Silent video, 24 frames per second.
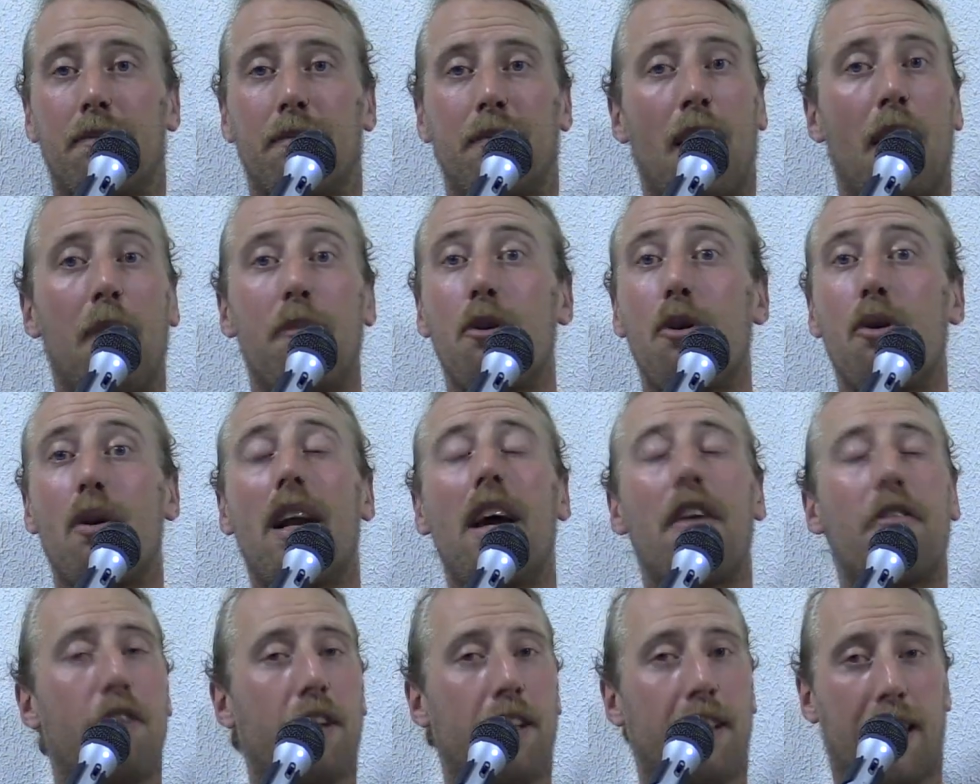I'm
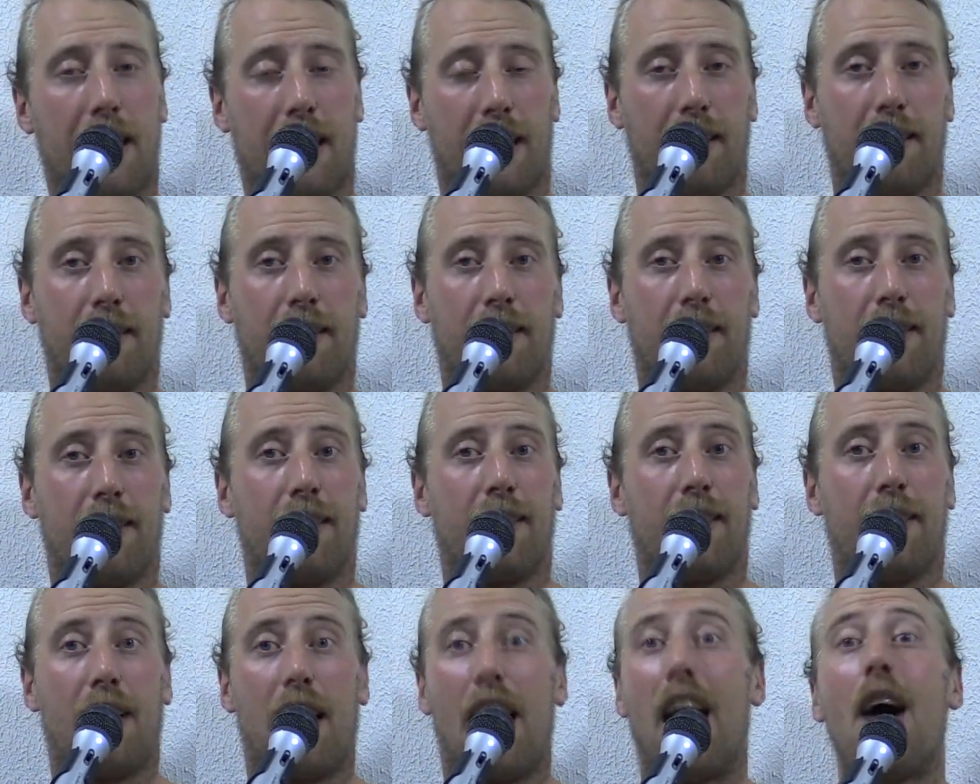doing everything.
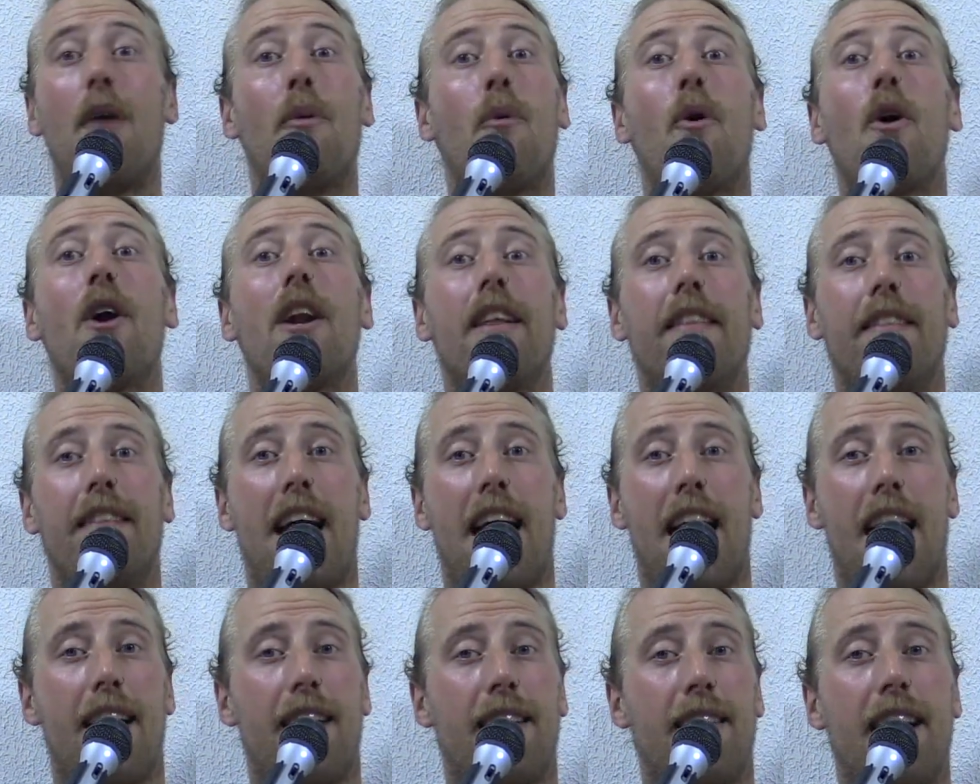I wanted
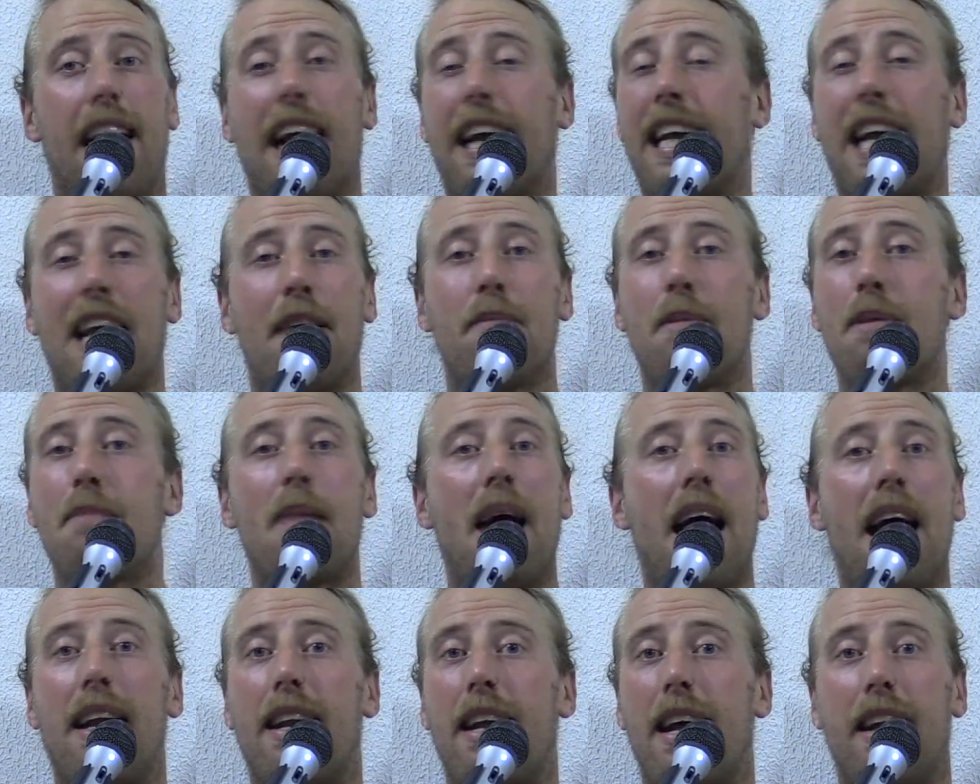that. I can't be
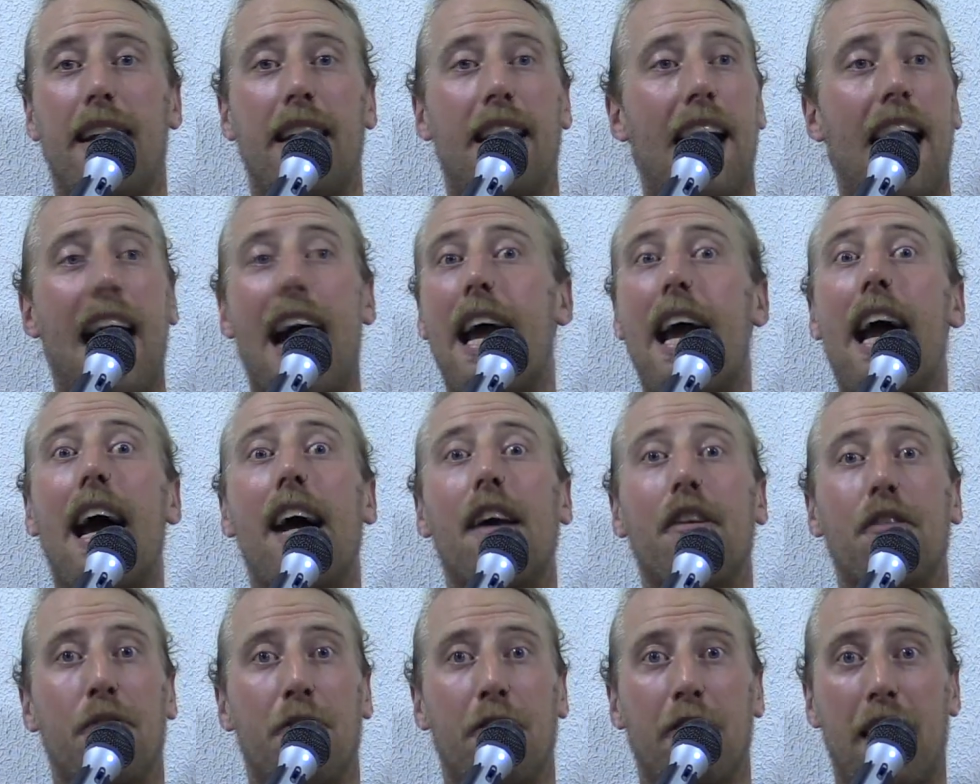mad at it. I
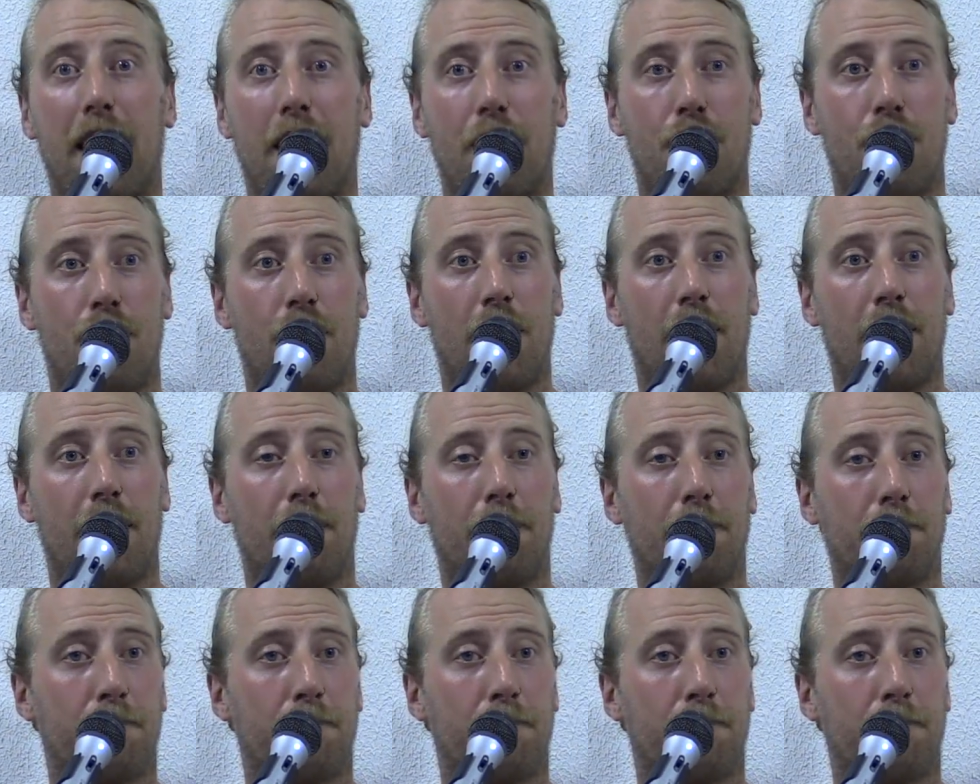asked for that shit.